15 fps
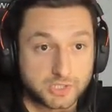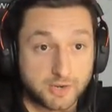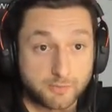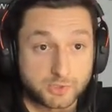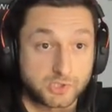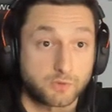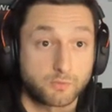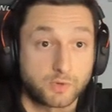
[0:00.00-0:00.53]
That
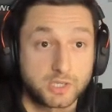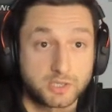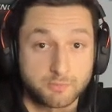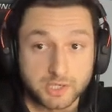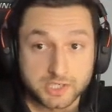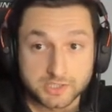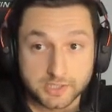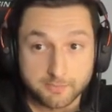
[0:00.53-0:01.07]
was the really
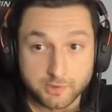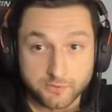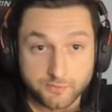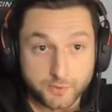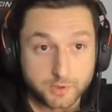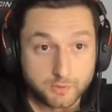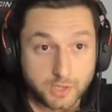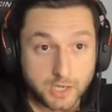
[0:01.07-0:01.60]
big summer
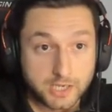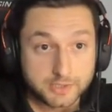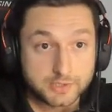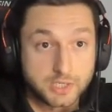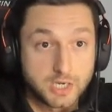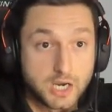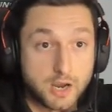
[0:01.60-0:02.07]
for you guys.